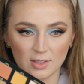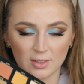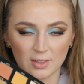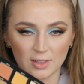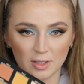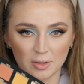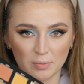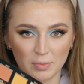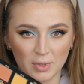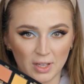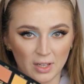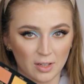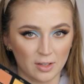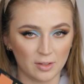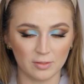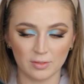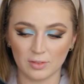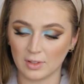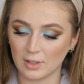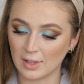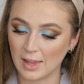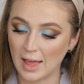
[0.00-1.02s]
a little bit
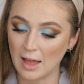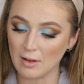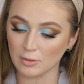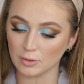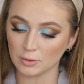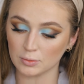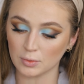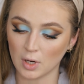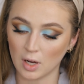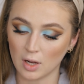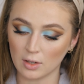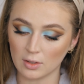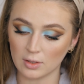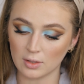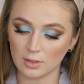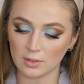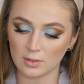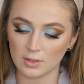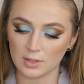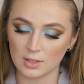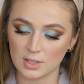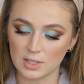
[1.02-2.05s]
of Lava Rock,
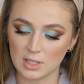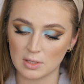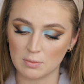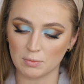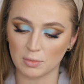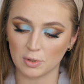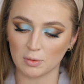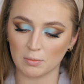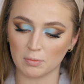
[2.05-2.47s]
the deeper